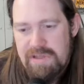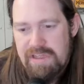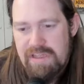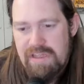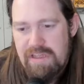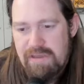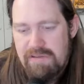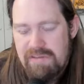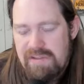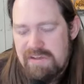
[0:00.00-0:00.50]

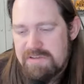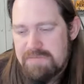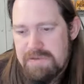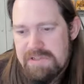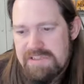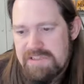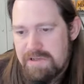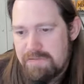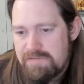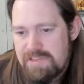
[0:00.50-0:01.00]
There's
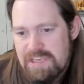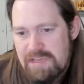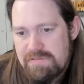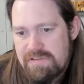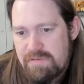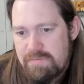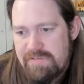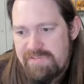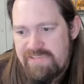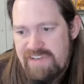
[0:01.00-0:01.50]
been some
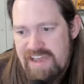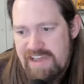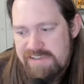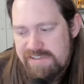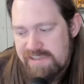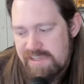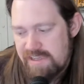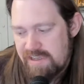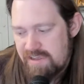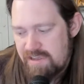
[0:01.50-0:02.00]
times I've been
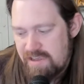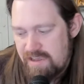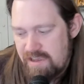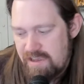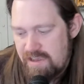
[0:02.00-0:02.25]
fasting,